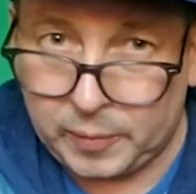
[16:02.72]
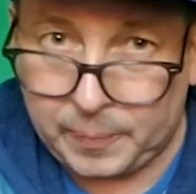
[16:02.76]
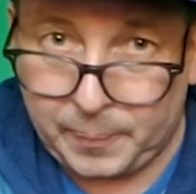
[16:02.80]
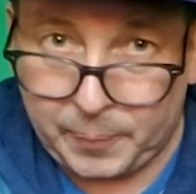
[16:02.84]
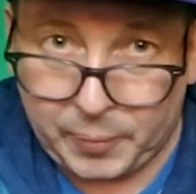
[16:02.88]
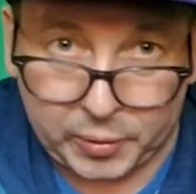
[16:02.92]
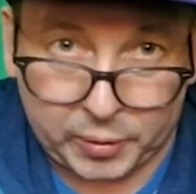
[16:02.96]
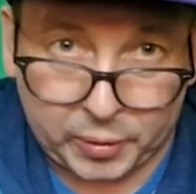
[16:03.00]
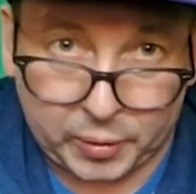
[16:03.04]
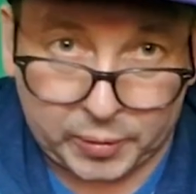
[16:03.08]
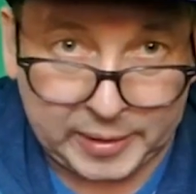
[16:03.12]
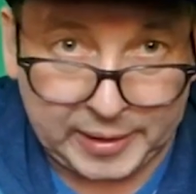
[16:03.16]
with
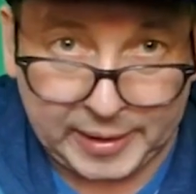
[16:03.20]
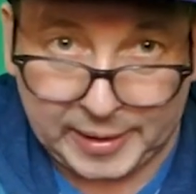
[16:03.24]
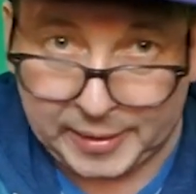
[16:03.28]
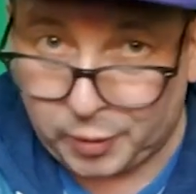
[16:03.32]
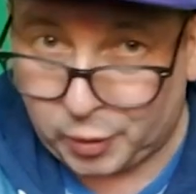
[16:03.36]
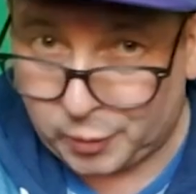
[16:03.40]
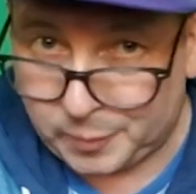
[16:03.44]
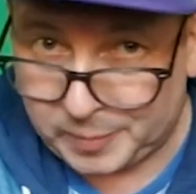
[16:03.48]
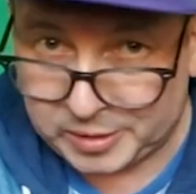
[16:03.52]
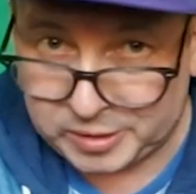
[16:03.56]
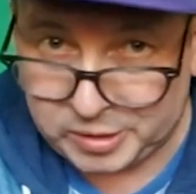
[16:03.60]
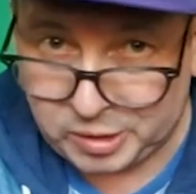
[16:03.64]
Burger King
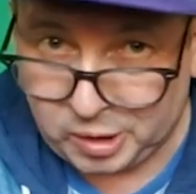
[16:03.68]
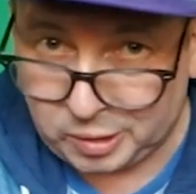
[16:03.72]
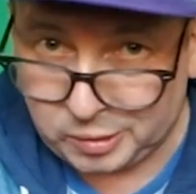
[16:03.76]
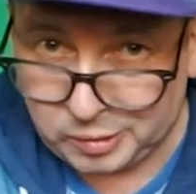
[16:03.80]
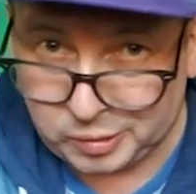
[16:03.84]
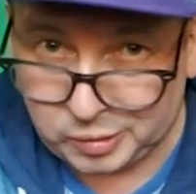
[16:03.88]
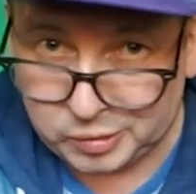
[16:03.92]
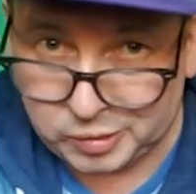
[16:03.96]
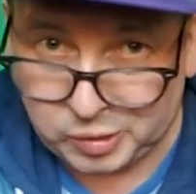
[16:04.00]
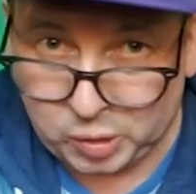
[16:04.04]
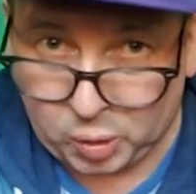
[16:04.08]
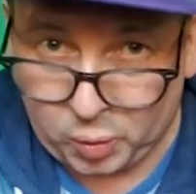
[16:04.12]
or
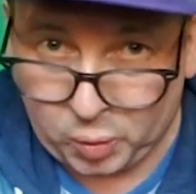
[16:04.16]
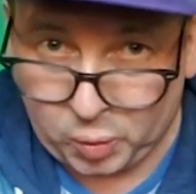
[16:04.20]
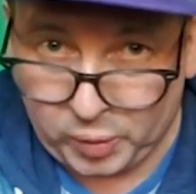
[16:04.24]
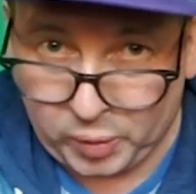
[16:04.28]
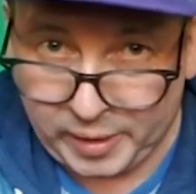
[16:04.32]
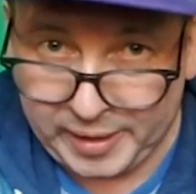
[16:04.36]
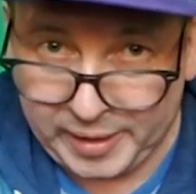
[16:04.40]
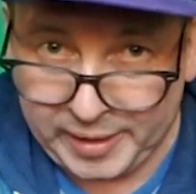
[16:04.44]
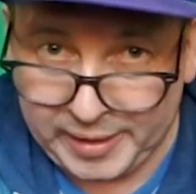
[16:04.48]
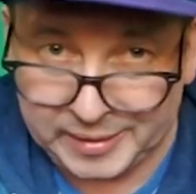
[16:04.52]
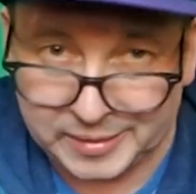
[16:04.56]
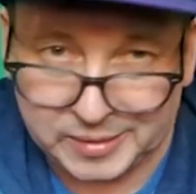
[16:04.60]
McDonald's
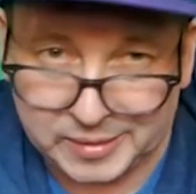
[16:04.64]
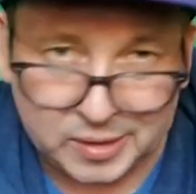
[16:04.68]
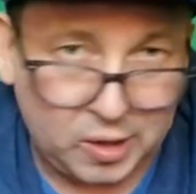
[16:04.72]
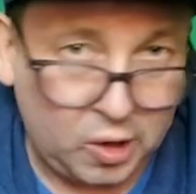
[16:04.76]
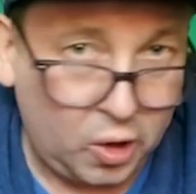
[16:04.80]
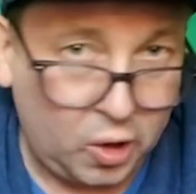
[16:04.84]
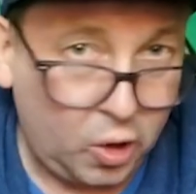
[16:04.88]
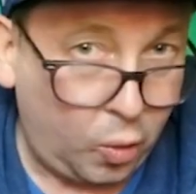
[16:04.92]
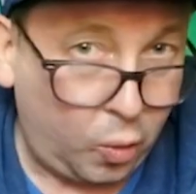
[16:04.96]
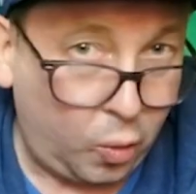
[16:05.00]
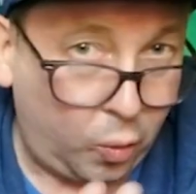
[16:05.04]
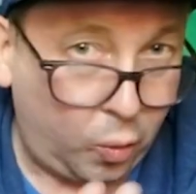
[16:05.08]
toys
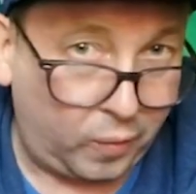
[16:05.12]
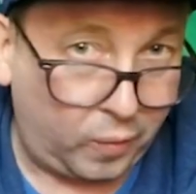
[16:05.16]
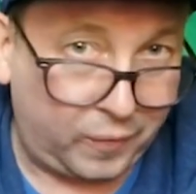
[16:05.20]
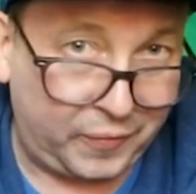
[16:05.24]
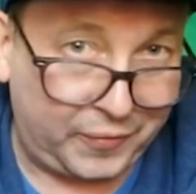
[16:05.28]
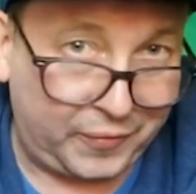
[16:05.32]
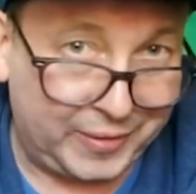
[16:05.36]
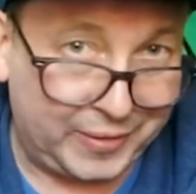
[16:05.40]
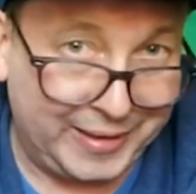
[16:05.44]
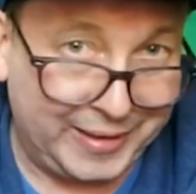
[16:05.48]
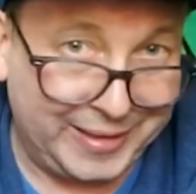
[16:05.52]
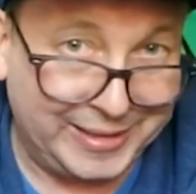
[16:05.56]
or
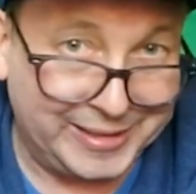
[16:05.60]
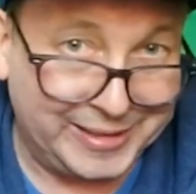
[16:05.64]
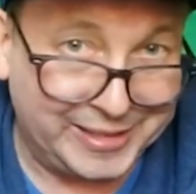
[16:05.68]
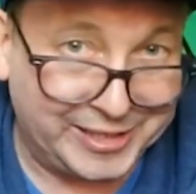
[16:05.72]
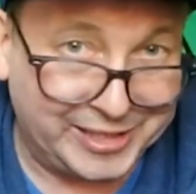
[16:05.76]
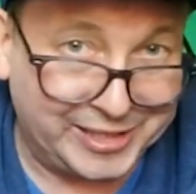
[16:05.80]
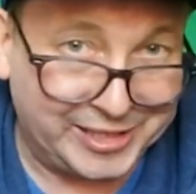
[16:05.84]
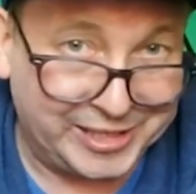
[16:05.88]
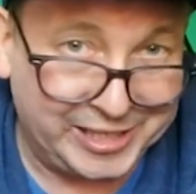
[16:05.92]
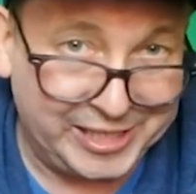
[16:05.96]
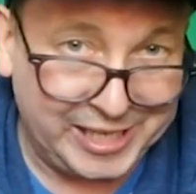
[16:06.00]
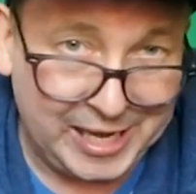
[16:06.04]
Flynn's
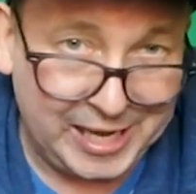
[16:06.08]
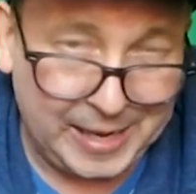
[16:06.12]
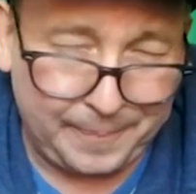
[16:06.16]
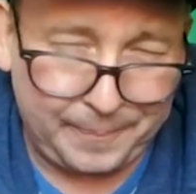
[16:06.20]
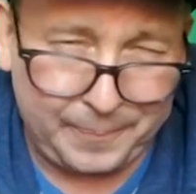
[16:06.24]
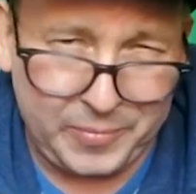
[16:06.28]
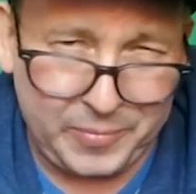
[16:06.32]
ship.